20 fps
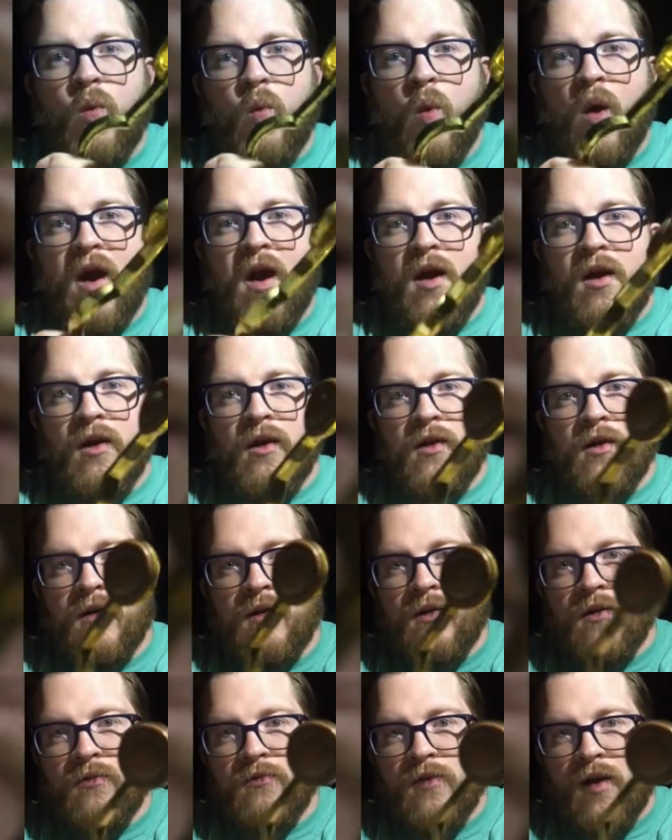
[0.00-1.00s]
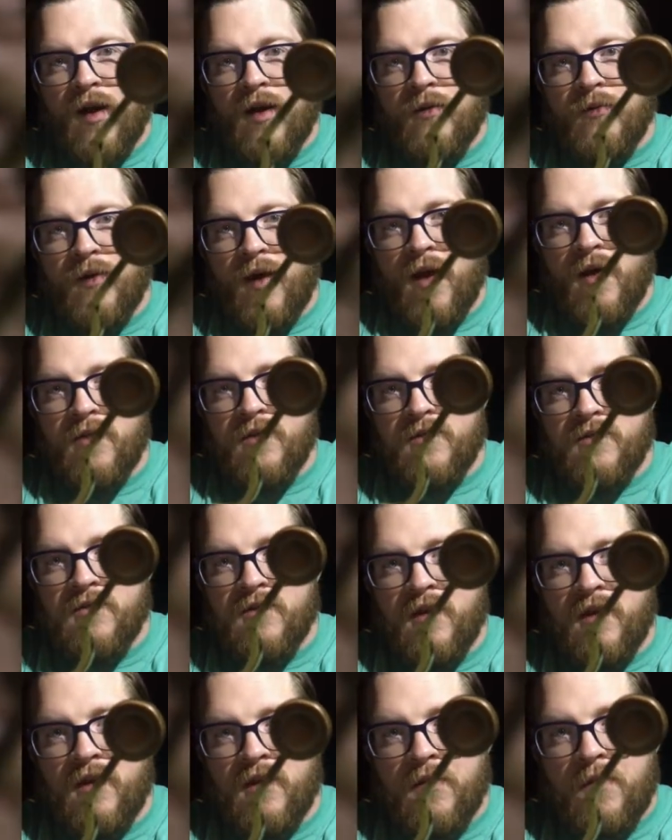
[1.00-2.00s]
wear right around the
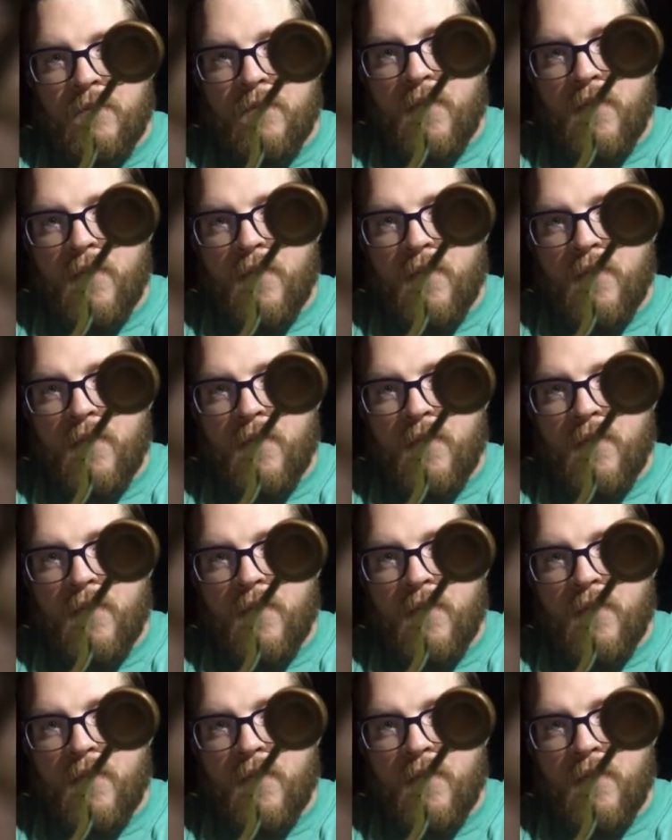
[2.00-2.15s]
seat of the